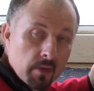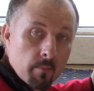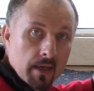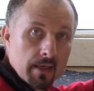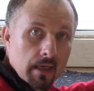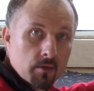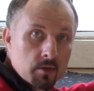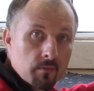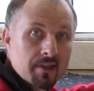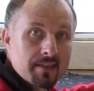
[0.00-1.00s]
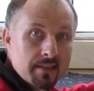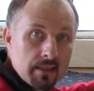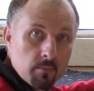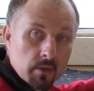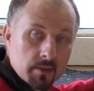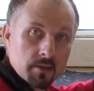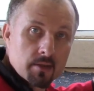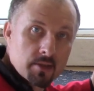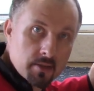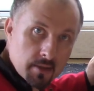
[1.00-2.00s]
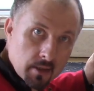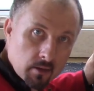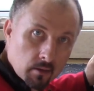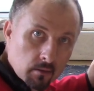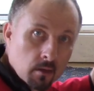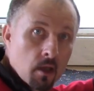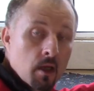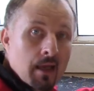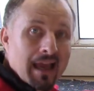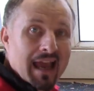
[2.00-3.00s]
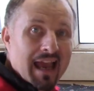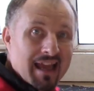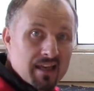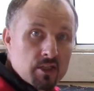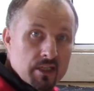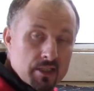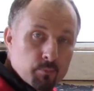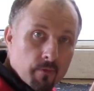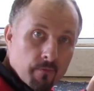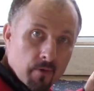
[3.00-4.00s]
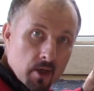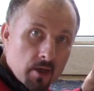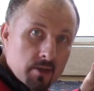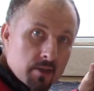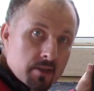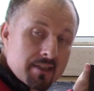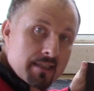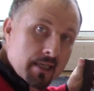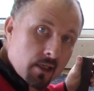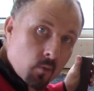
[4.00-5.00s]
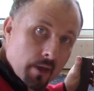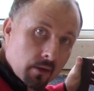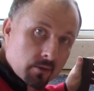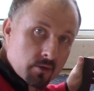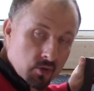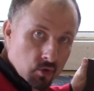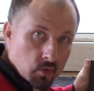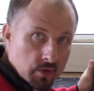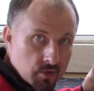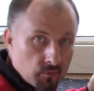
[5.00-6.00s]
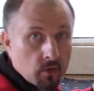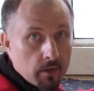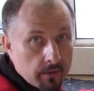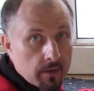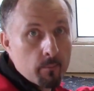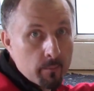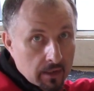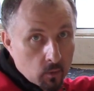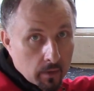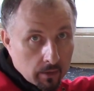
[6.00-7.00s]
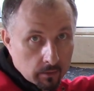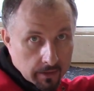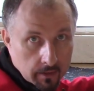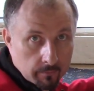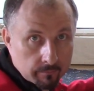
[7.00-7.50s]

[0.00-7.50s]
be made out of seamless steel and it's preferred to TIG weld the joints rather than MIG welding.